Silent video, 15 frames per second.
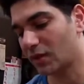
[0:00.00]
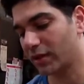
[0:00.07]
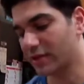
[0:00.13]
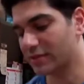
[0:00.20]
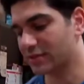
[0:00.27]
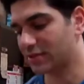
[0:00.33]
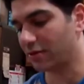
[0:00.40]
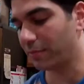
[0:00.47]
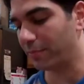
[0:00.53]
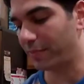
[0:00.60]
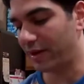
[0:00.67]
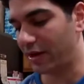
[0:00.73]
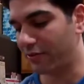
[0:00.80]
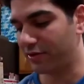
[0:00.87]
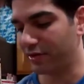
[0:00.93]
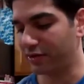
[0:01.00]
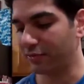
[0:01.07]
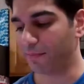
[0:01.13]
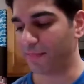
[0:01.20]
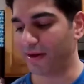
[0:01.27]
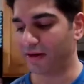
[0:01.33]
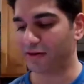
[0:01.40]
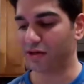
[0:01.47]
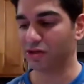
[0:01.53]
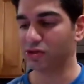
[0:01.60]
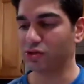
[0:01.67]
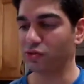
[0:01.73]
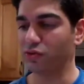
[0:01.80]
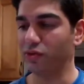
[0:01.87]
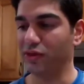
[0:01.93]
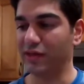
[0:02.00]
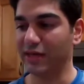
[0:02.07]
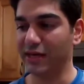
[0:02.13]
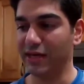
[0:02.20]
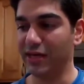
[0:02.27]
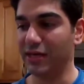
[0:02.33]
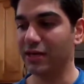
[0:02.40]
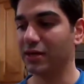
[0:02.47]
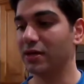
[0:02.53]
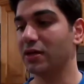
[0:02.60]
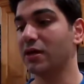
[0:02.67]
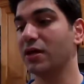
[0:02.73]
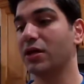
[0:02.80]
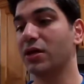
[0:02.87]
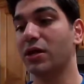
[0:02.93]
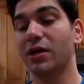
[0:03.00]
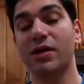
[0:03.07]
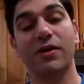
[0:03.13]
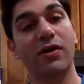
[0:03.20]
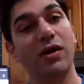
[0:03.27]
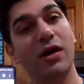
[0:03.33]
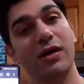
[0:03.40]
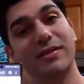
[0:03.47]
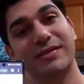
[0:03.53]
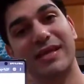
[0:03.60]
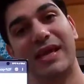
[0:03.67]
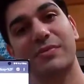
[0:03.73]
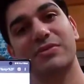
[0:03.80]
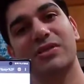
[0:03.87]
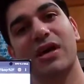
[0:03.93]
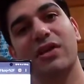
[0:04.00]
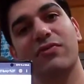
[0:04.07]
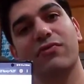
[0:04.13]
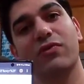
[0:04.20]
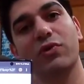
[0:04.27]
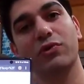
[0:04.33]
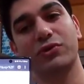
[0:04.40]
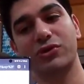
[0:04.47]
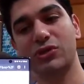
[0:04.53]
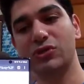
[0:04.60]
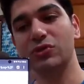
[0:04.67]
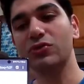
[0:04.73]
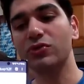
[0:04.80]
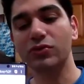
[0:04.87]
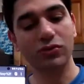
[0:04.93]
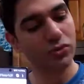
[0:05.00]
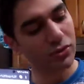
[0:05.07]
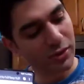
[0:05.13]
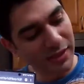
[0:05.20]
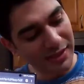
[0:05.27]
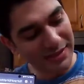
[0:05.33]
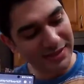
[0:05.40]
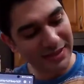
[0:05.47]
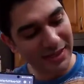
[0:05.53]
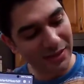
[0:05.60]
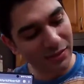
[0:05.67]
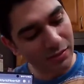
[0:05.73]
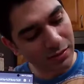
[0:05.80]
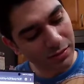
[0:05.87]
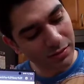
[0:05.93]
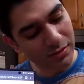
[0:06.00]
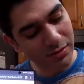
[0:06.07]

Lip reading: Let's compare it, comparing to the Samsung Fold 2 is here.